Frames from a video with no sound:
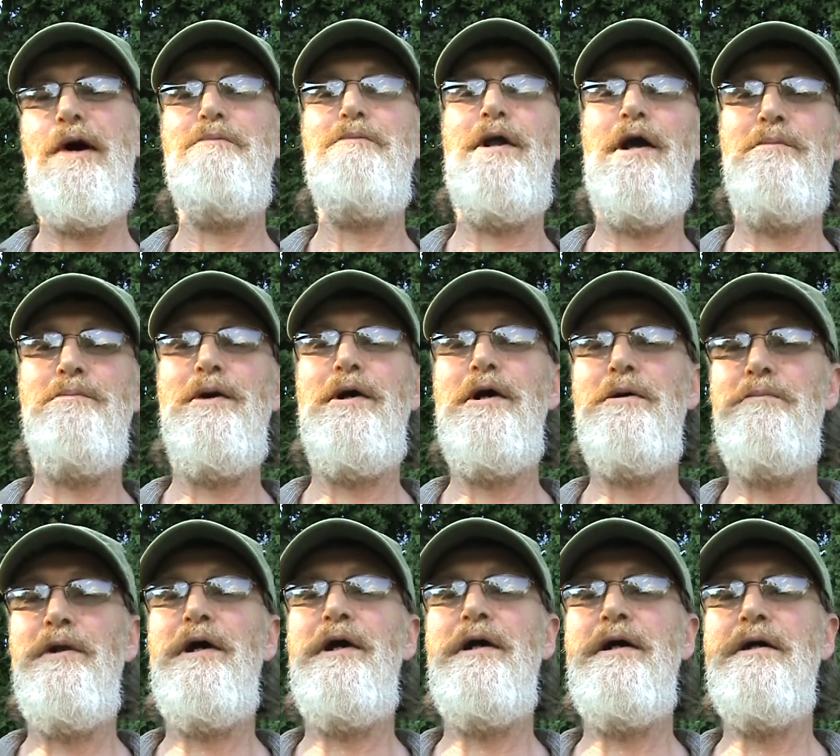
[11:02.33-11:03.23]
blah blah
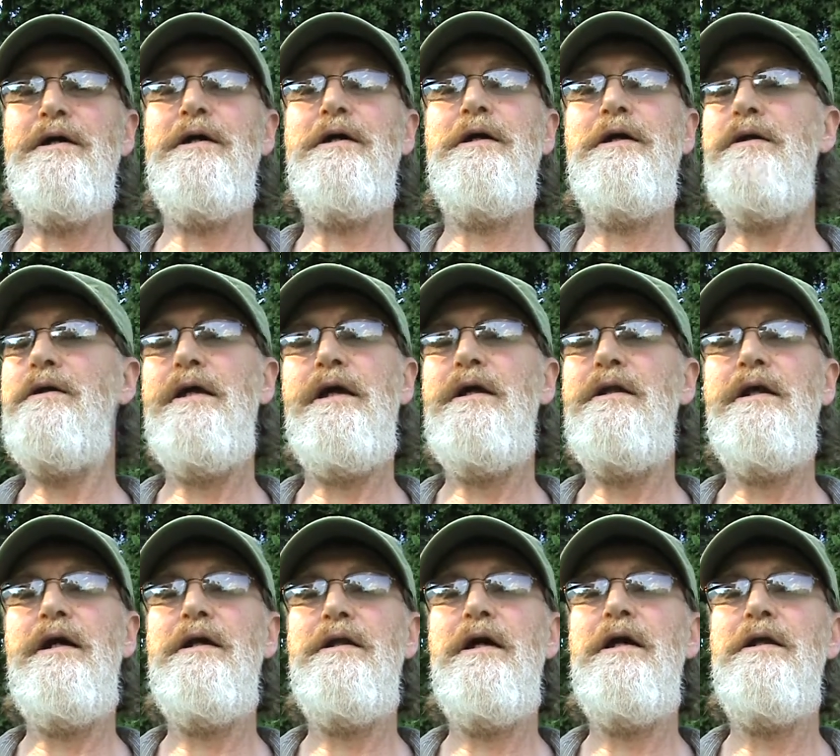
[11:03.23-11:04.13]
blah, yeah yeah
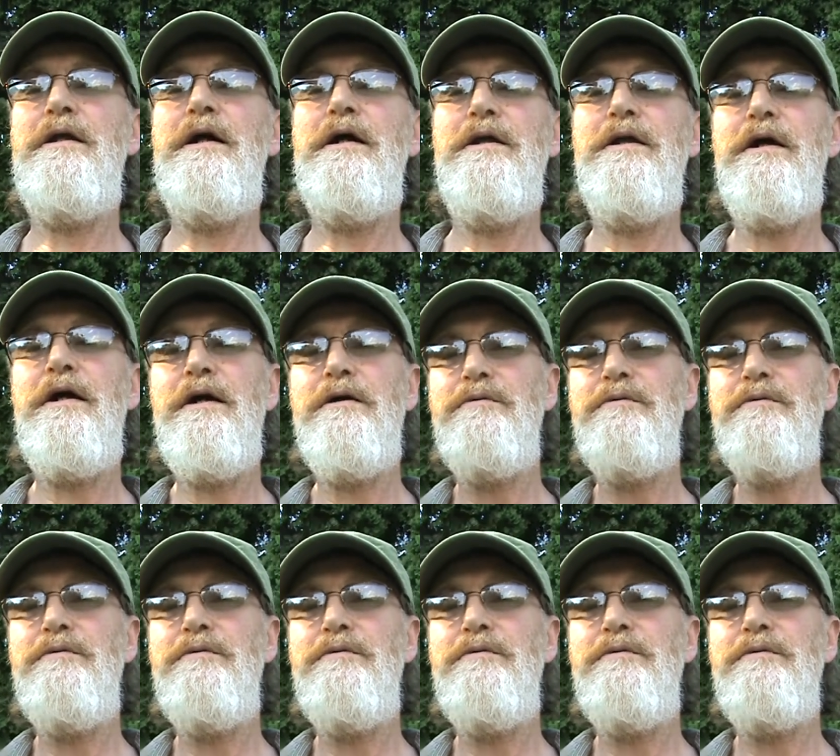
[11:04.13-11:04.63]
no no no no